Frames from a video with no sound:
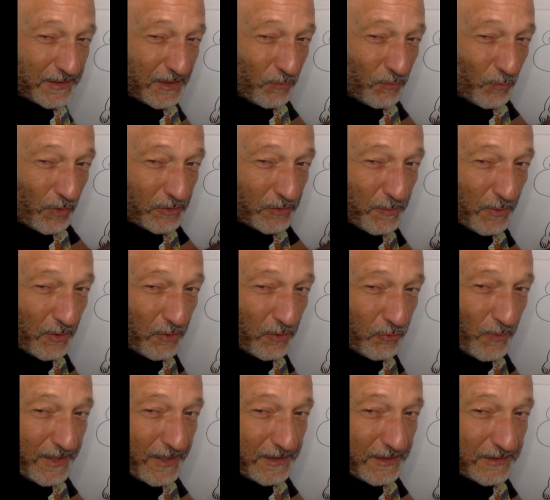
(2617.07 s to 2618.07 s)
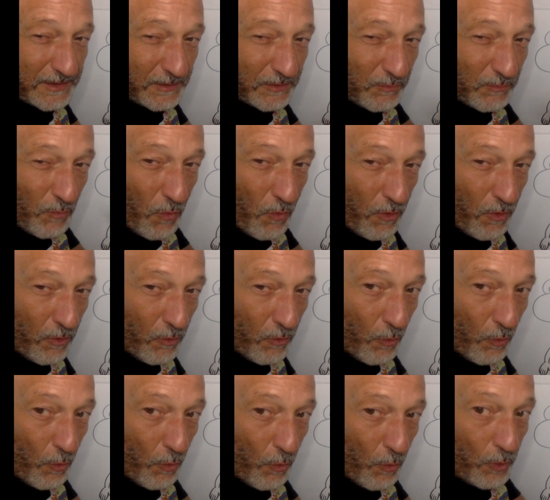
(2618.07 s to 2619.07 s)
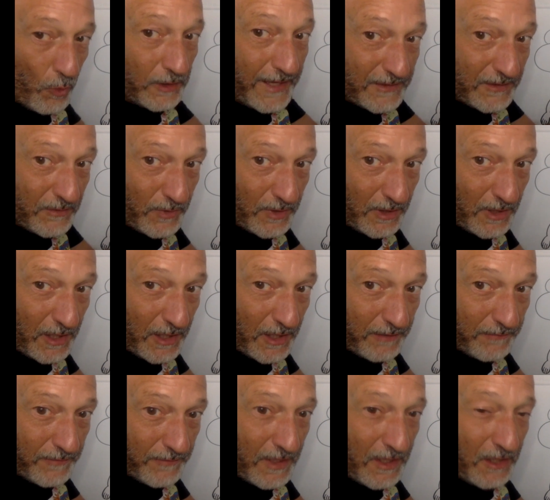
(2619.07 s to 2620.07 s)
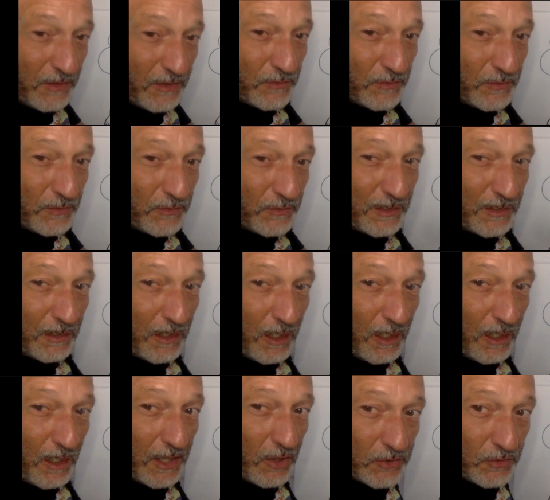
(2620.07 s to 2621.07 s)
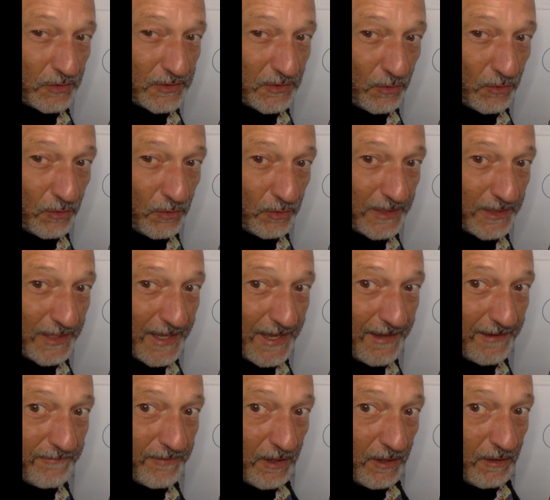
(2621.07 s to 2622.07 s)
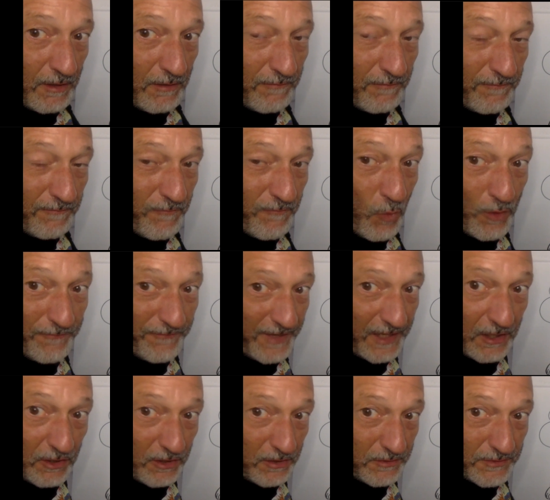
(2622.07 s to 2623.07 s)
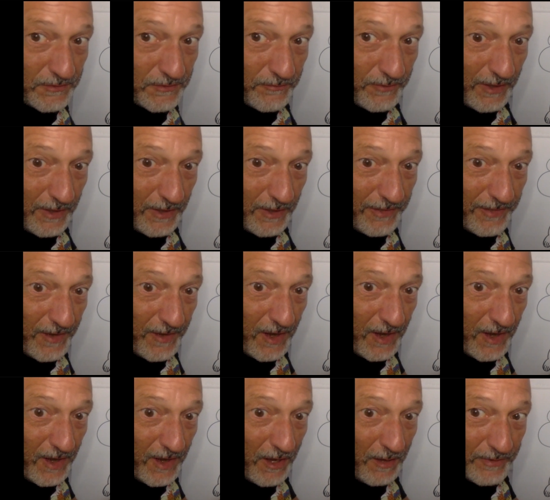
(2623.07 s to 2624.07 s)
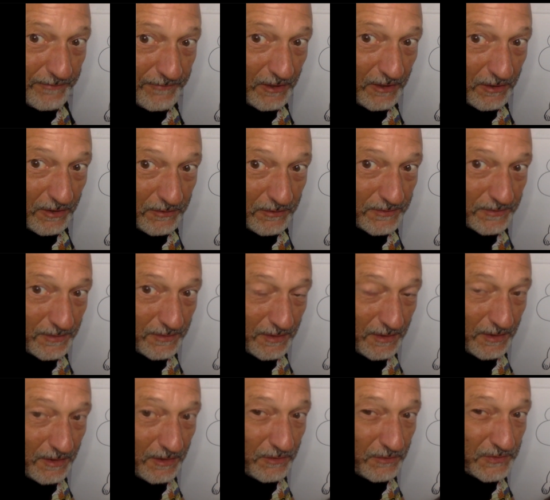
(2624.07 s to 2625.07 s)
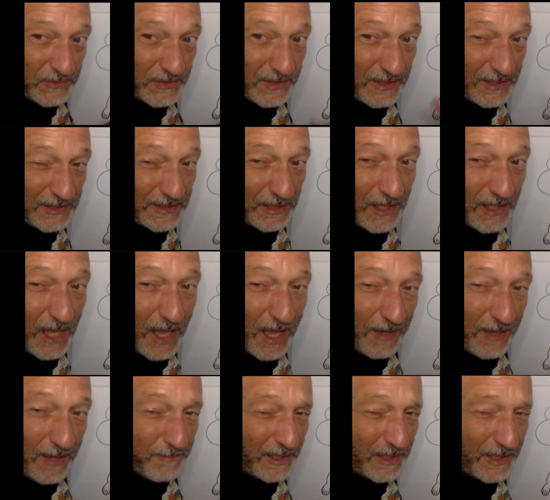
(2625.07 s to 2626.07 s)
I said, works both ways. It's more or less than real life. You'll see a lot of cartoonists that only have 4 fingers, a thumb and 3 fingers. You'll see this a lot.